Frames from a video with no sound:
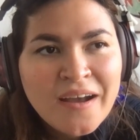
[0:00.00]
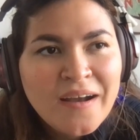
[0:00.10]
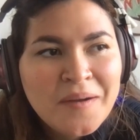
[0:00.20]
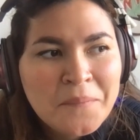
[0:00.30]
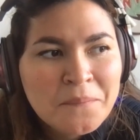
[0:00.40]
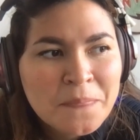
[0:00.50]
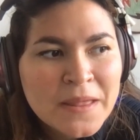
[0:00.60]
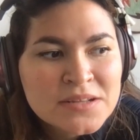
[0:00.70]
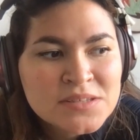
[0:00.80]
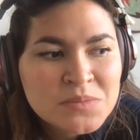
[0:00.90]

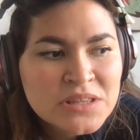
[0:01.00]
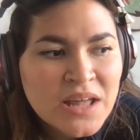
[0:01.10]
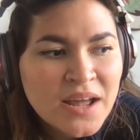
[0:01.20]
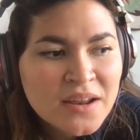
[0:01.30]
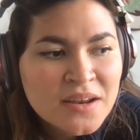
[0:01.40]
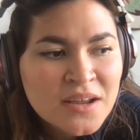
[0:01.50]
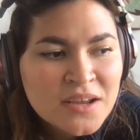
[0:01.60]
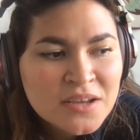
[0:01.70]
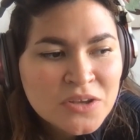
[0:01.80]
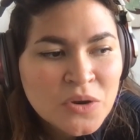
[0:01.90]
and it's something that
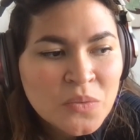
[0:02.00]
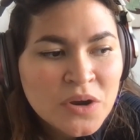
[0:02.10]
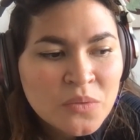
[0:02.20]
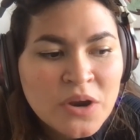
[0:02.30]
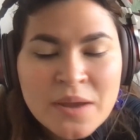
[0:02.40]
we're